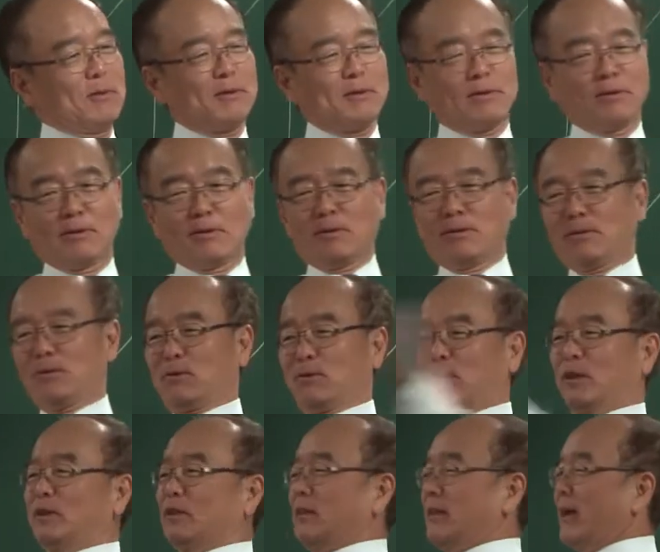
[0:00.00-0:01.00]
you
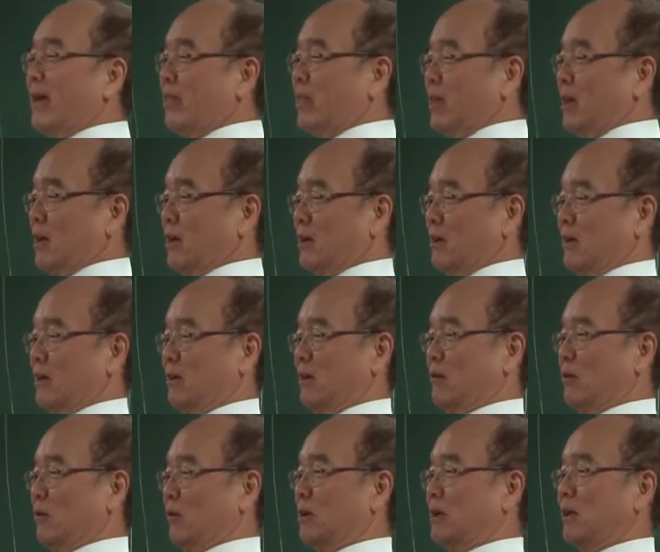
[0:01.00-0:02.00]
hit nothing.
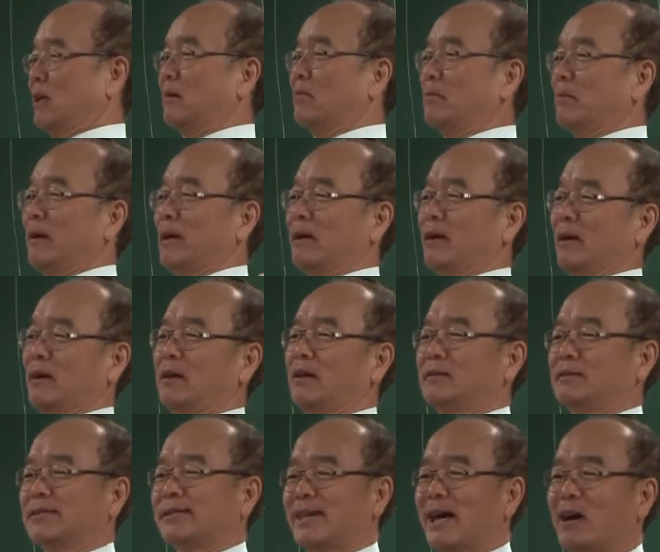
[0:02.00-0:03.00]
You cannot make any
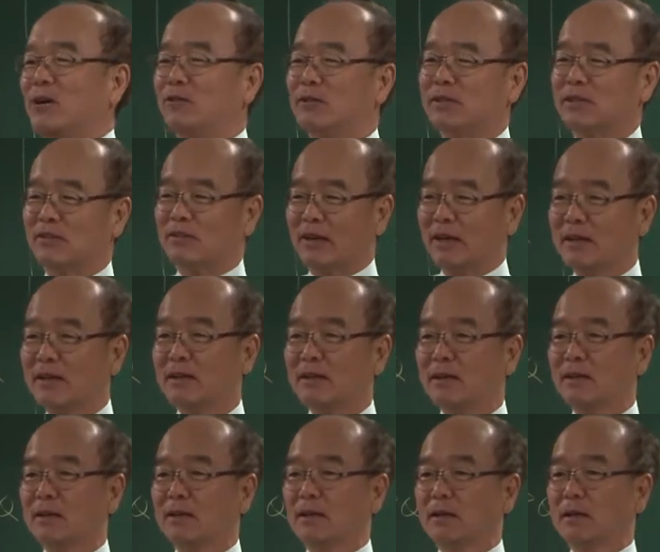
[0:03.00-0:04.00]
sound, right?
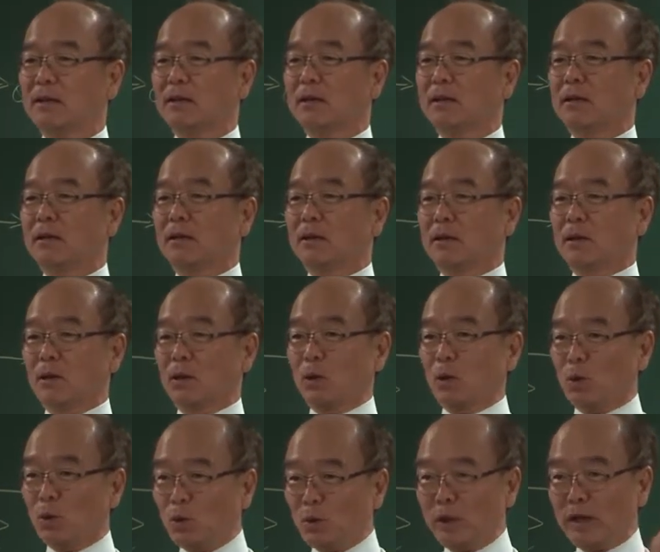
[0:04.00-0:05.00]

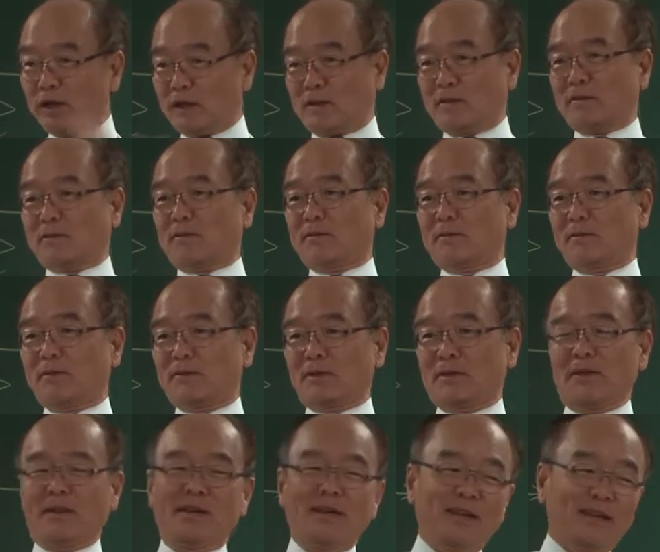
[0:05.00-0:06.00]
You need,
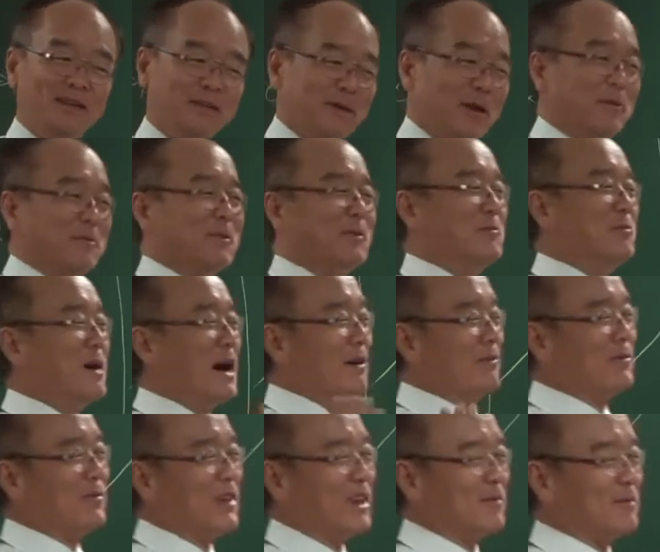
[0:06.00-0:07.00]
okay, my
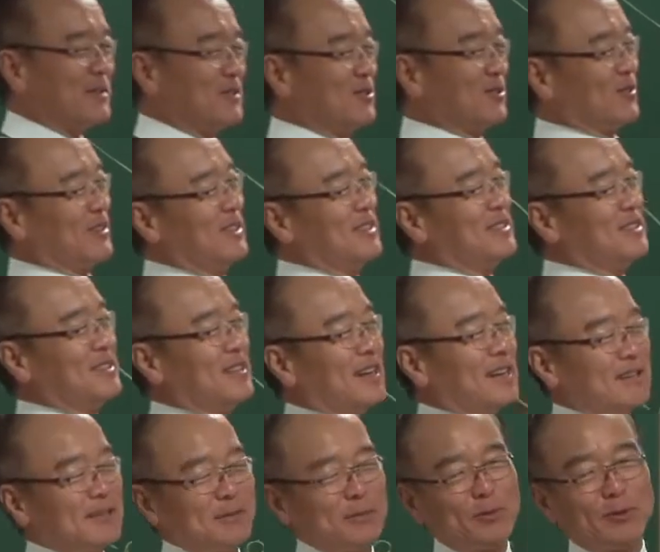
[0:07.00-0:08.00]
favorite joke, it's
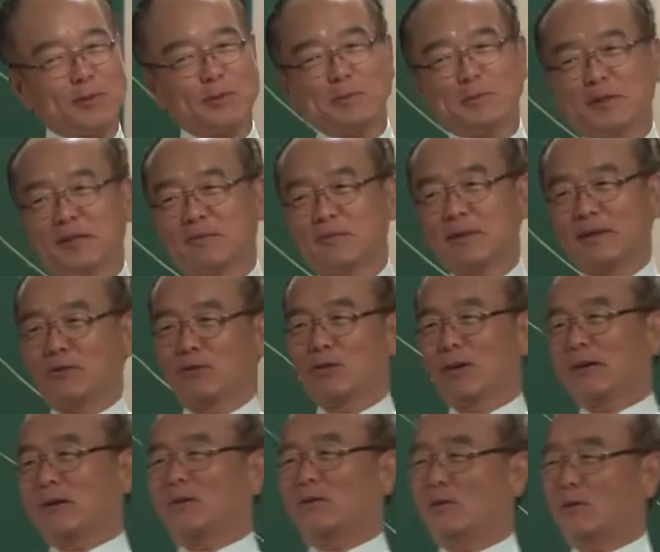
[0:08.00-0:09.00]
not appropriate, but you
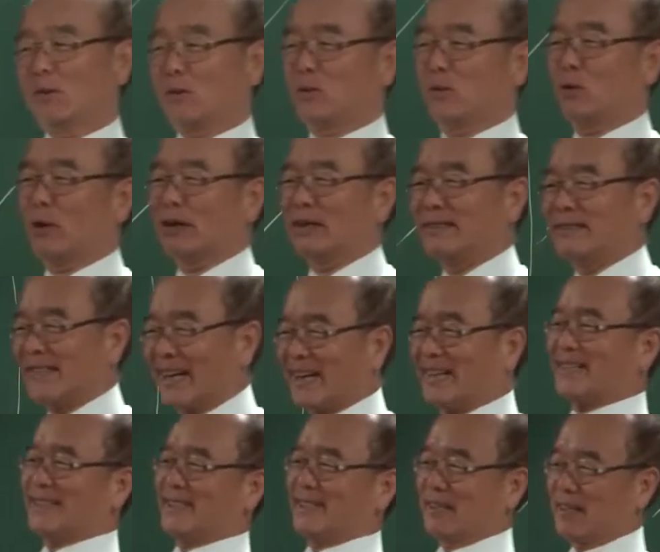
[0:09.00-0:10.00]
are
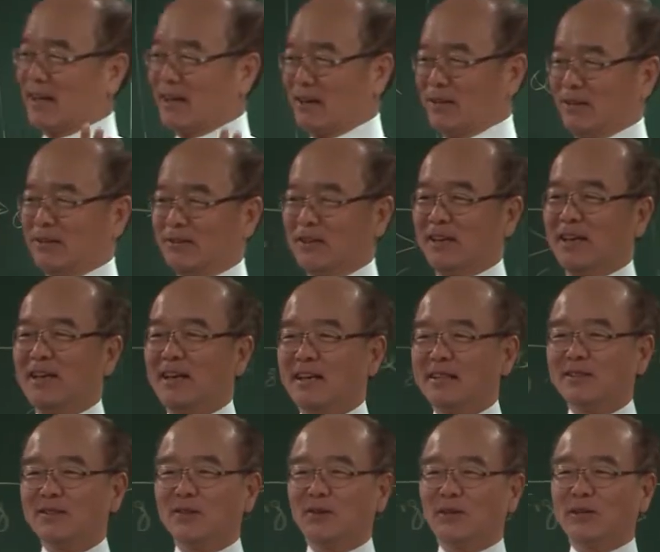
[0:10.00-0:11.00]
adults now.
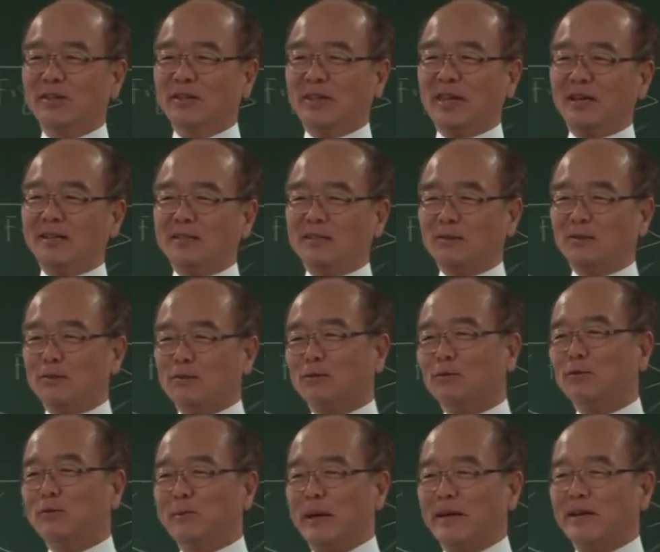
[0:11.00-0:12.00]
So it takes two
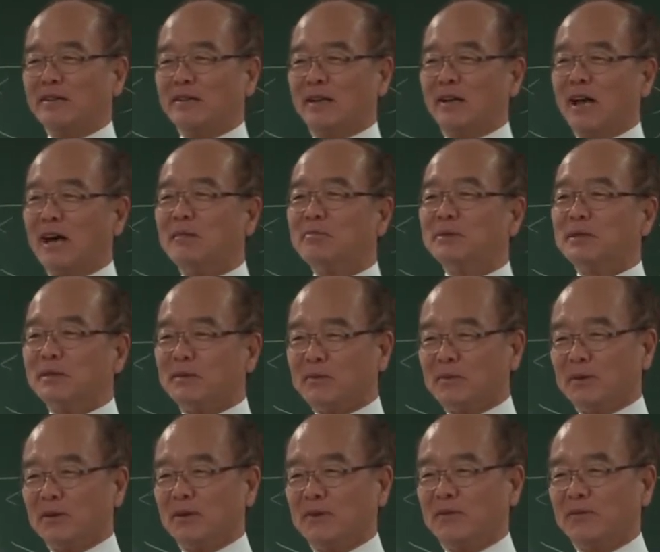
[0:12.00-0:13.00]
to make a love
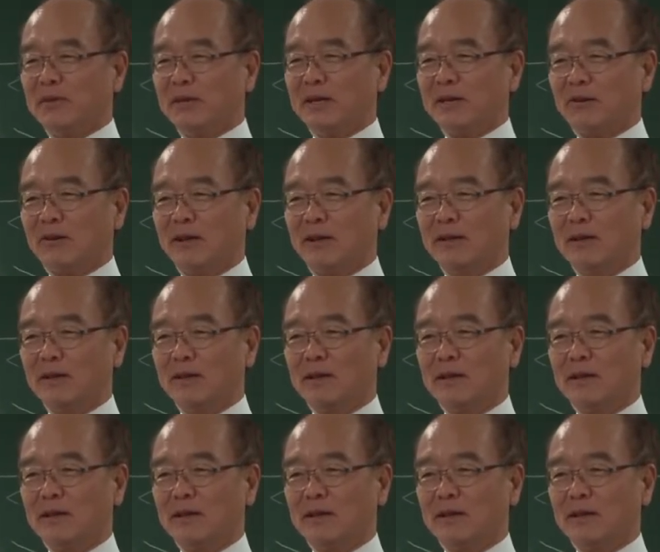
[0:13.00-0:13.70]
affair, right?